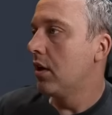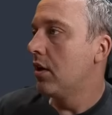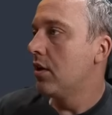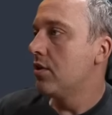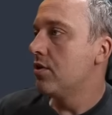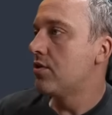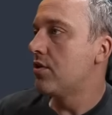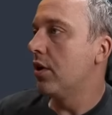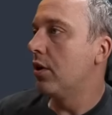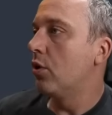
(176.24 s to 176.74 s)

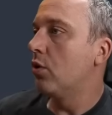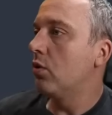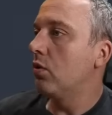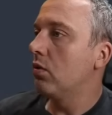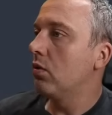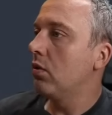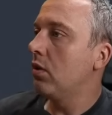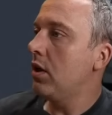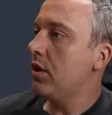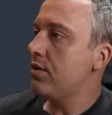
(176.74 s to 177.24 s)
so
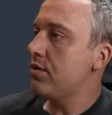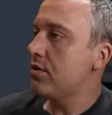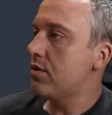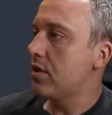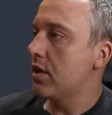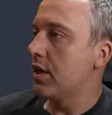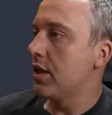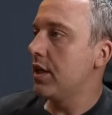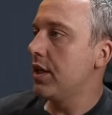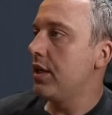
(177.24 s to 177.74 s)
let's
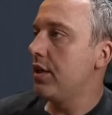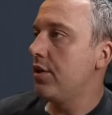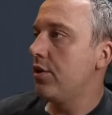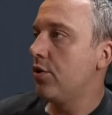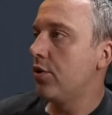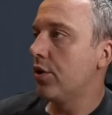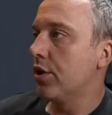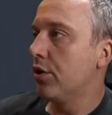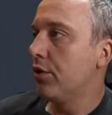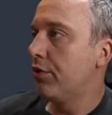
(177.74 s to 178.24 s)
say
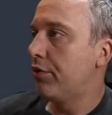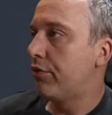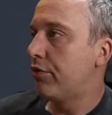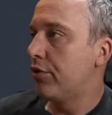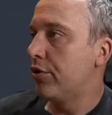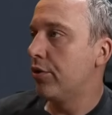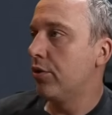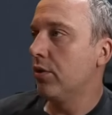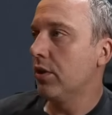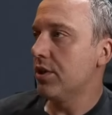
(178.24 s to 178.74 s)
you go
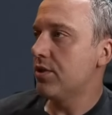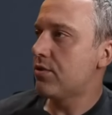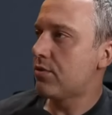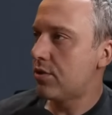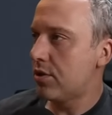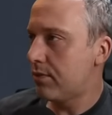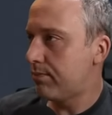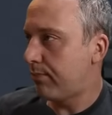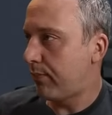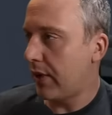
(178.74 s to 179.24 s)
through, let's
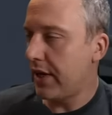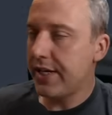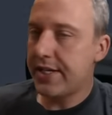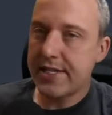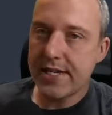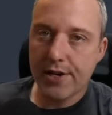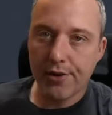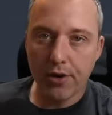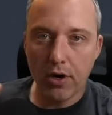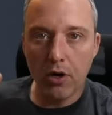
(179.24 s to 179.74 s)
just break
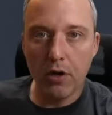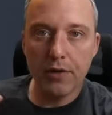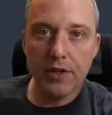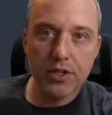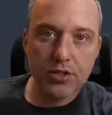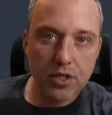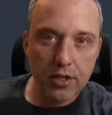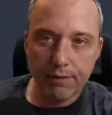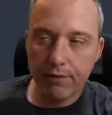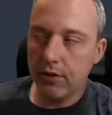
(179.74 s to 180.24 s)
down all
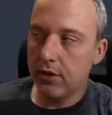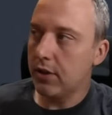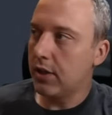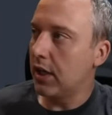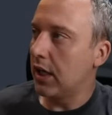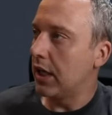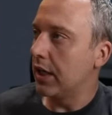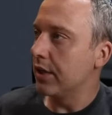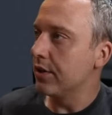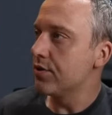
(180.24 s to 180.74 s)
these different
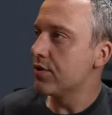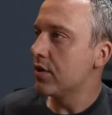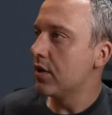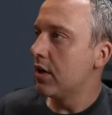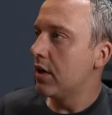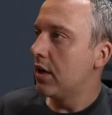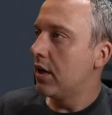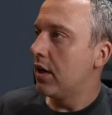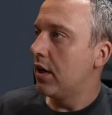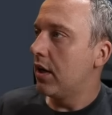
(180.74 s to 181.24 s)
lines.
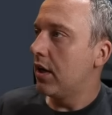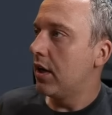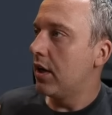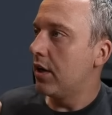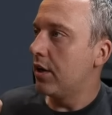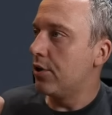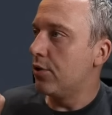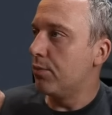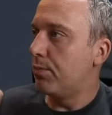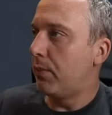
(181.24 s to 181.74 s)
Uh,
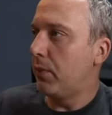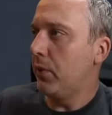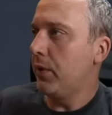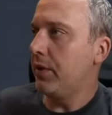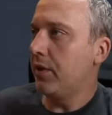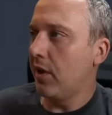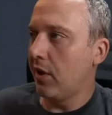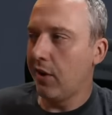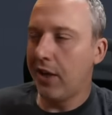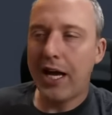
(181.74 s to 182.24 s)
you
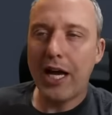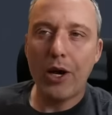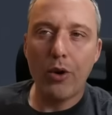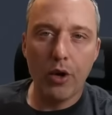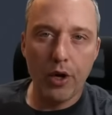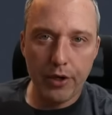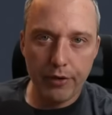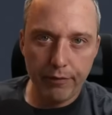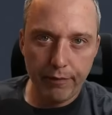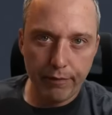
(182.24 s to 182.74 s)
put allow
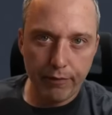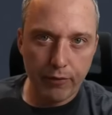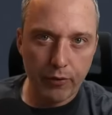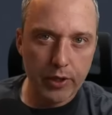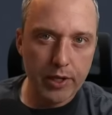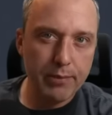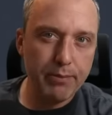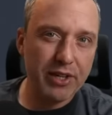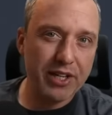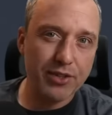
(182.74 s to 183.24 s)

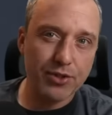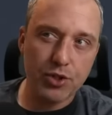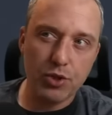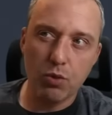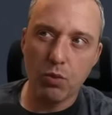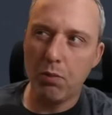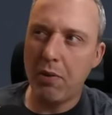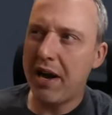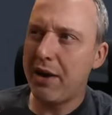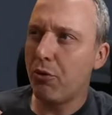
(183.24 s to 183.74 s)
unfree because you
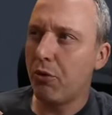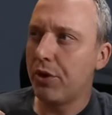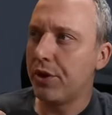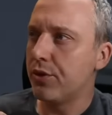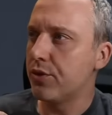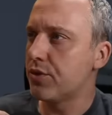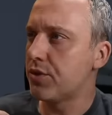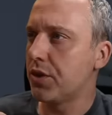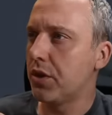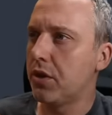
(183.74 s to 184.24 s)
might want to
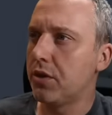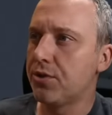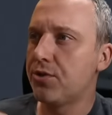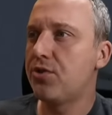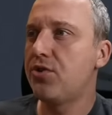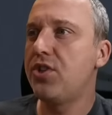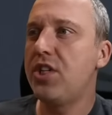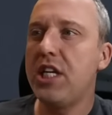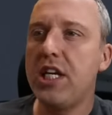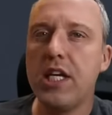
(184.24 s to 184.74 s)
install
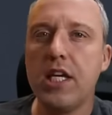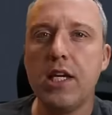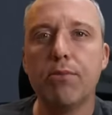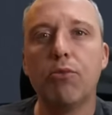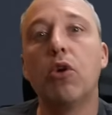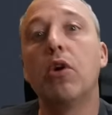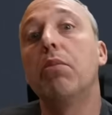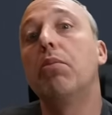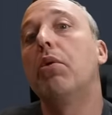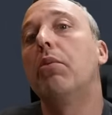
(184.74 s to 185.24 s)
Steam
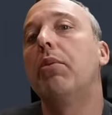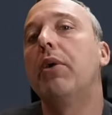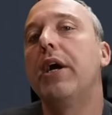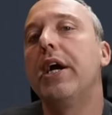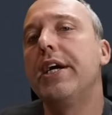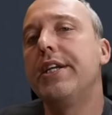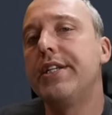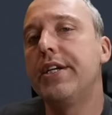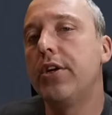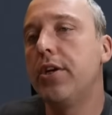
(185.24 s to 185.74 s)
or a
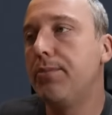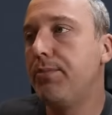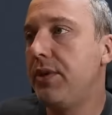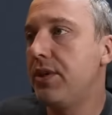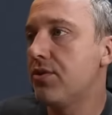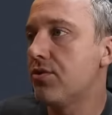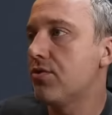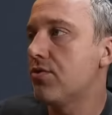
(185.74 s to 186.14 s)
proprietary piece of